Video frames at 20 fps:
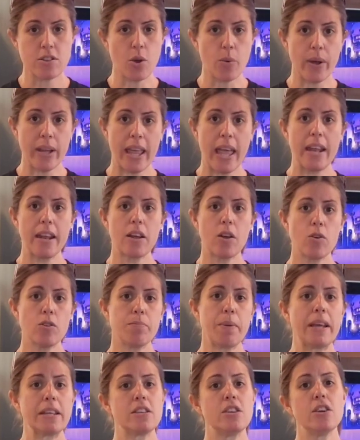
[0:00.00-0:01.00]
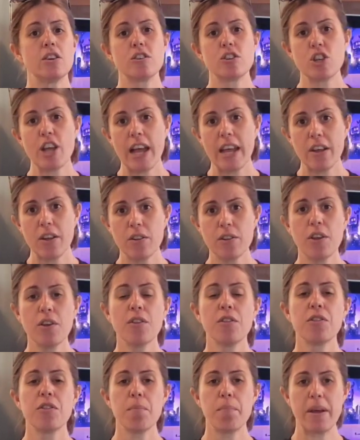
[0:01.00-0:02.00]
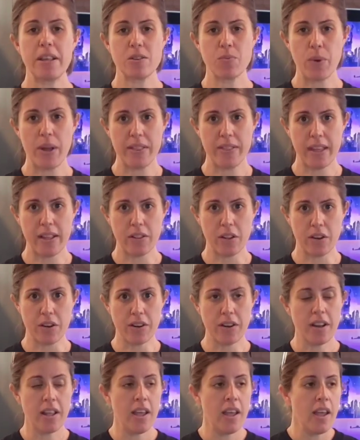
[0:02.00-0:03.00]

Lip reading: So again, it goes back to your child, the best way they learn.